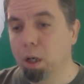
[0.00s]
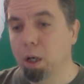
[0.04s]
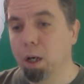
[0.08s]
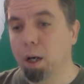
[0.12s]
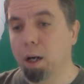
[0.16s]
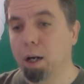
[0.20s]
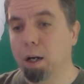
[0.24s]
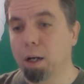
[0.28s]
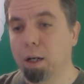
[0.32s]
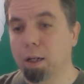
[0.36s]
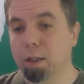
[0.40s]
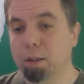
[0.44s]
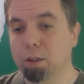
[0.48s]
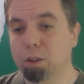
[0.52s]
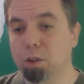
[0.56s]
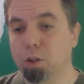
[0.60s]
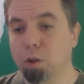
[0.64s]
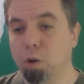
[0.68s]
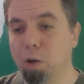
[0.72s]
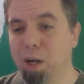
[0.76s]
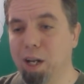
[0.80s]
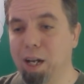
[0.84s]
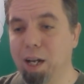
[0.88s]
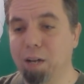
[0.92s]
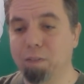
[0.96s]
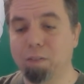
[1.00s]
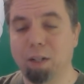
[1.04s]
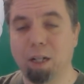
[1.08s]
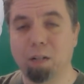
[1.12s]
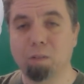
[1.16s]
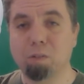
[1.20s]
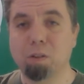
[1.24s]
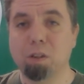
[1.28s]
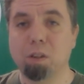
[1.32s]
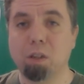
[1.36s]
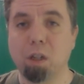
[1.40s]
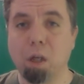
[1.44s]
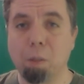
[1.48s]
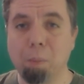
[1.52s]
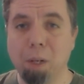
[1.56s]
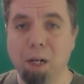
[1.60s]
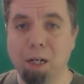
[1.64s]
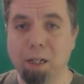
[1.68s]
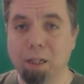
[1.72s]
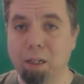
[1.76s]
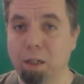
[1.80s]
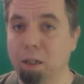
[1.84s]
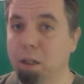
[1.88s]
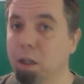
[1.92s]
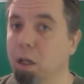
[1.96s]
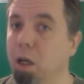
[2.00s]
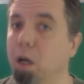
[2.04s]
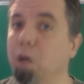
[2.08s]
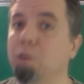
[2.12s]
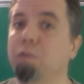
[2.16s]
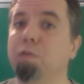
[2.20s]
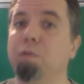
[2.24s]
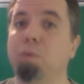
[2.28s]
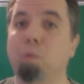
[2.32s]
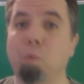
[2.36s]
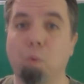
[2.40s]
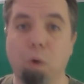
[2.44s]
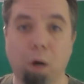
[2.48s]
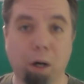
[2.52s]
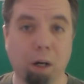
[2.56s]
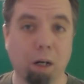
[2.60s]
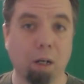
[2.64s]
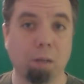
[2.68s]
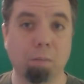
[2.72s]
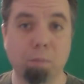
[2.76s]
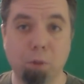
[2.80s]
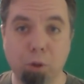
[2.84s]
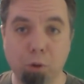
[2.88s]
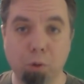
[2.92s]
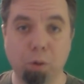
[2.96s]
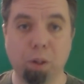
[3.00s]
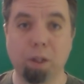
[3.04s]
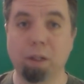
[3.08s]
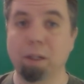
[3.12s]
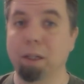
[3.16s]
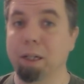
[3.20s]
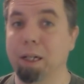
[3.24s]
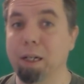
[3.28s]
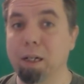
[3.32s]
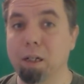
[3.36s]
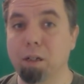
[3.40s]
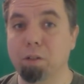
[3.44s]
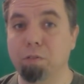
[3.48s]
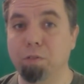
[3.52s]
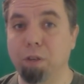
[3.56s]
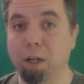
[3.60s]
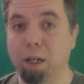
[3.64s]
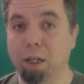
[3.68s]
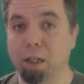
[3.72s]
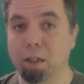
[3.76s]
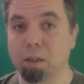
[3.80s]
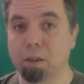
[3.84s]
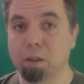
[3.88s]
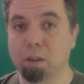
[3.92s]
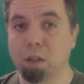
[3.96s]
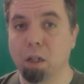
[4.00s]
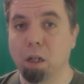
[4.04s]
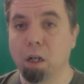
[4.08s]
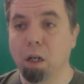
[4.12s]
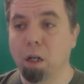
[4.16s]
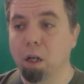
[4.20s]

So I have to have some idea of what I'm doing in advance.